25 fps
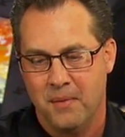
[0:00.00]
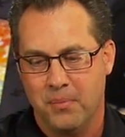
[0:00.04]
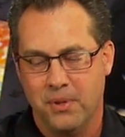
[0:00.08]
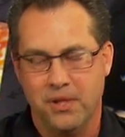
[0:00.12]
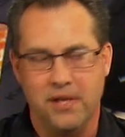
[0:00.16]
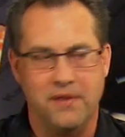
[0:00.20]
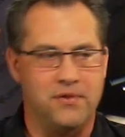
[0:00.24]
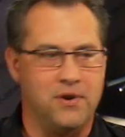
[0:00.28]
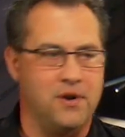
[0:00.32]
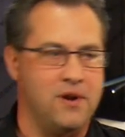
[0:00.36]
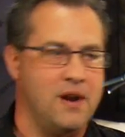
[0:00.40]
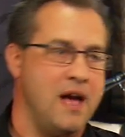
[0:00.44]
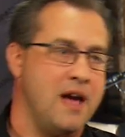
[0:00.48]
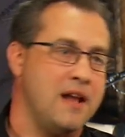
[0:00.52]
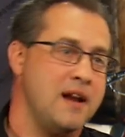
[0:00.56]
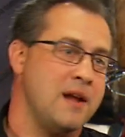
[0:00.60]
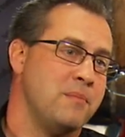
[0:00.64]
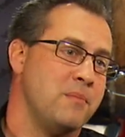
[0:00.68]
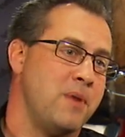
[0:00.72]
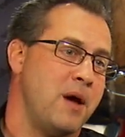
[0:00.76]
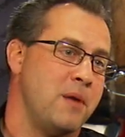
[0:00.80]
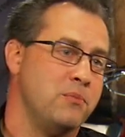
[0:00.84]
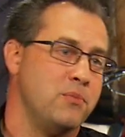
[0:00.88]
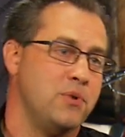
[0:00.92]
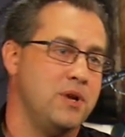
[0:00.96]
Believe it or not,
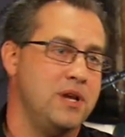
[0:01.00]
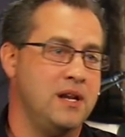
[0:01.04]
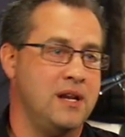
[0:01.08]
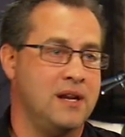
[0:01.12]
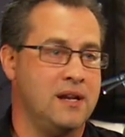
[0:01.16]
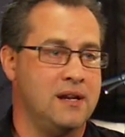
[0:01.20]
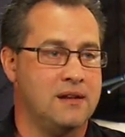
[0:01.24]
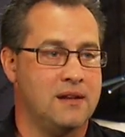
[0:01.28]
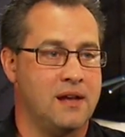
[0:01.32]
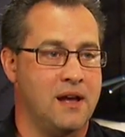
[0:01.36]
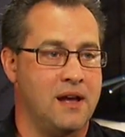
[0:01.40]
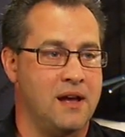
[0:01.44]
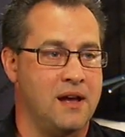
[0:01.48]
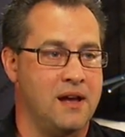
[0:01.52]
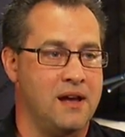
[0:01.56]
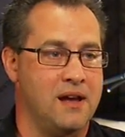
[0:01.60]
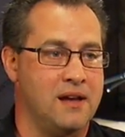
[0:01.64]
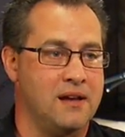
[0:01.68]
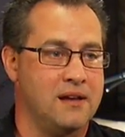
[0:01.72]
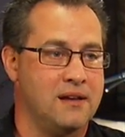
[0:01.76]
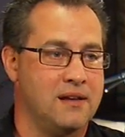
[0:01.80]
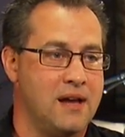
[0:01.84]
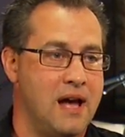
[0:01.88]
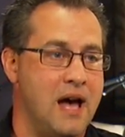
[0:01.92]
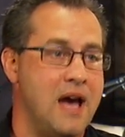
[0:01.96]
I'm, I'm reading
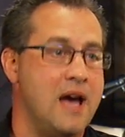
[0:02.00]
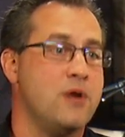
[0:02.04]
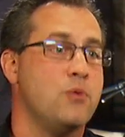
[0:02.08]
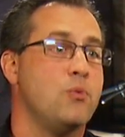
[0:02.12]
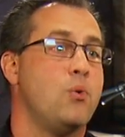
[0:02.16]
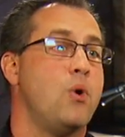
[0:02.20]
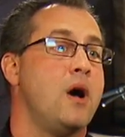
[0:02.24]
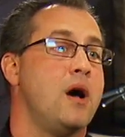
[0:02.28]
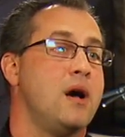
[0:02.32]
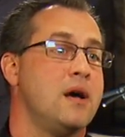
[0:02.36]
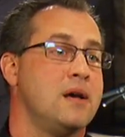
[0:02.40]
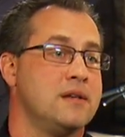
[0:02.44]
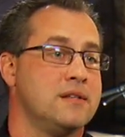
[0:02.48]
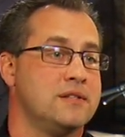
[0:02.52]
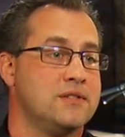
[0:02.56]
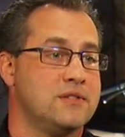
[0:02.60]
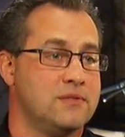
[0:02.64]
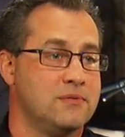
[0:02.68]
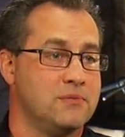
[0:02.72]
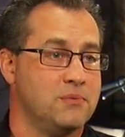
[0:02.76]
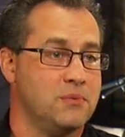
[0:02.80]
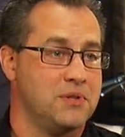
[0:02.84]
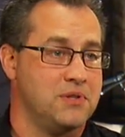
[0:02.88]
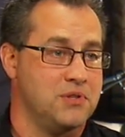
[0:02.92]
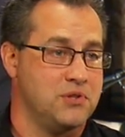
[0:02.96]
uh,
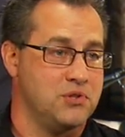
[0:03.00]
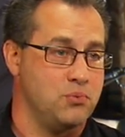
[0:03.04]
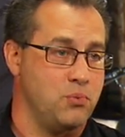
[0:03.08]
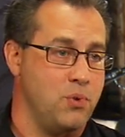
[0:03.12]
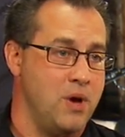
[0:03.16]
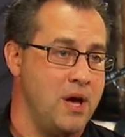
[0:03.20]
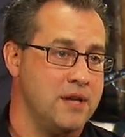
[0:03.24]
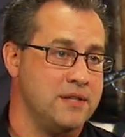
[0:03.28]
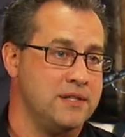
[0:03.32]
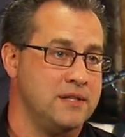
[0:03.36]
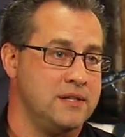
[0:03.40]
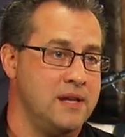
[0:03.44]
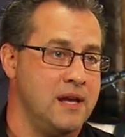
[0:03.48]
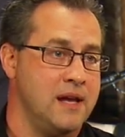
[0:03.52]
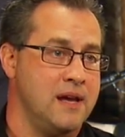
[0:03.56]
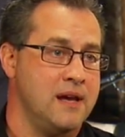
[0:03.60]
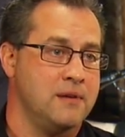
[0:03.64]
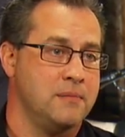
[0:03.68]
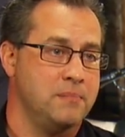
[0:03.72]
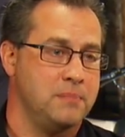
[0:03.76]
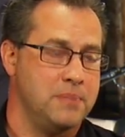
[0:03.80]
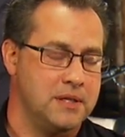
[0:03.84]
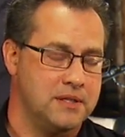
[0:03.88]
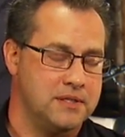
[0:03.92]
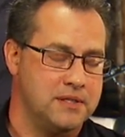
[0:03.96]
iWoz, which is
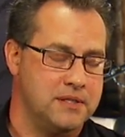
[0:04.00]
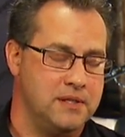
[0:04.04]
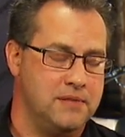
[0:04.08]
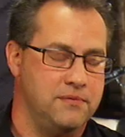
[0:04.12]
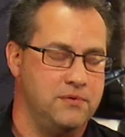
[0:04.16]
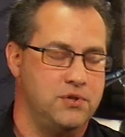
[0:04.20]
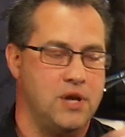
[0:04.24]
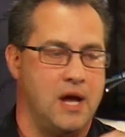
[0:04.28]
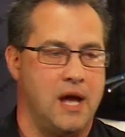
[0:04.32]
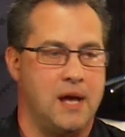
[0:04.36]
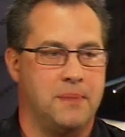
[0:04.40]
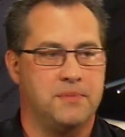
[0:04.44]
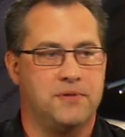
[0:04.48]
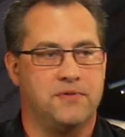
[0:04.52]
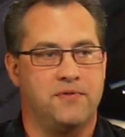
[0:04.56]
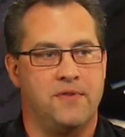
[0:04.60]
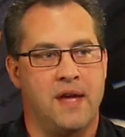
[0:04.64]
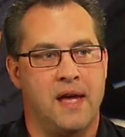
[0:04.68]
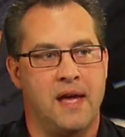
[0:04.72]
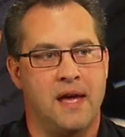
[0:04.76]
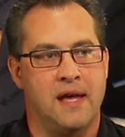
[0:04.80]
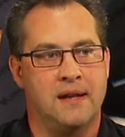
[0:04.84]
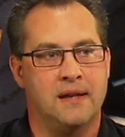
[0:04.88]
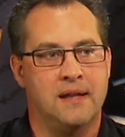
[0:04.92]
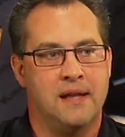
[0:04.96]
Wozniak, big mm-hmm. Steve Jobs
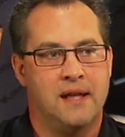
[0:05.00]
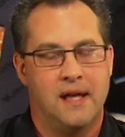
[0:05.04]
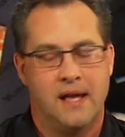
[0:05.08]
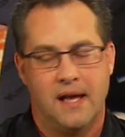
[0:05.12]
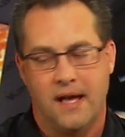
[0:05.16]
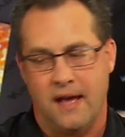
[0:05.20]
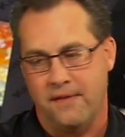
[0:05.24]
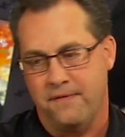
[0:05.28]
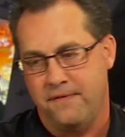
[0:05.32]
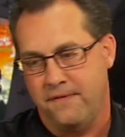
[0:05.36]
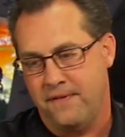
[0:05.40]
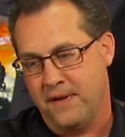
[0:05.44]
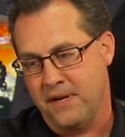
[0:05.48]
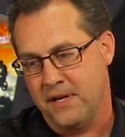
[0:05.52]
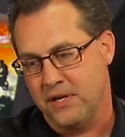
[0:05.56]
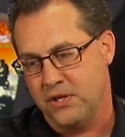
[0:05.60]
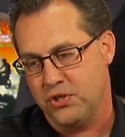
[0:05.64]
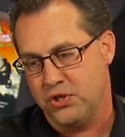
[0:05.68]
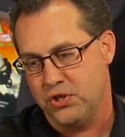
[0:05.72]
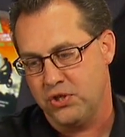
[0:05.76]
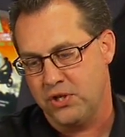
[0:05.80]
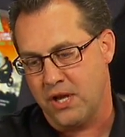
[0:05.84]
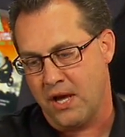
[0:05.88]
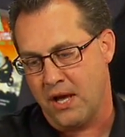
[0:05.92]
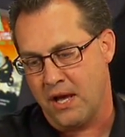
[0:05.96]
fan. I finished.